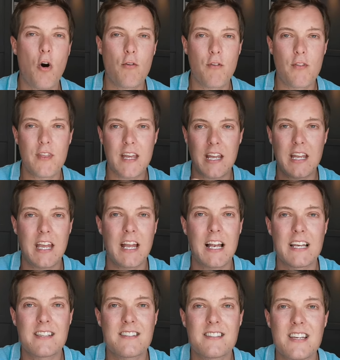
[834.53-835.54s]
of the
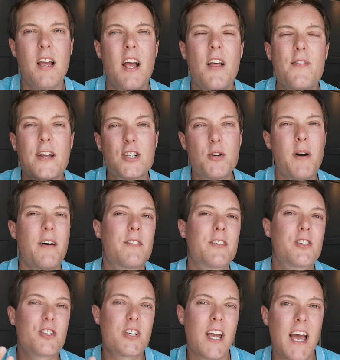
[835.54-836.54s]
Inkey List. They do
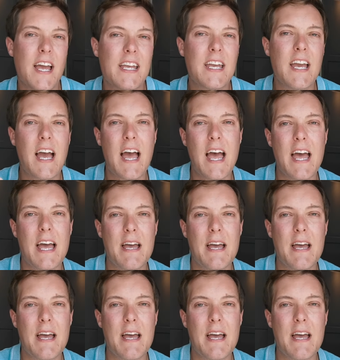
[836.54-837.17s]
have a Shea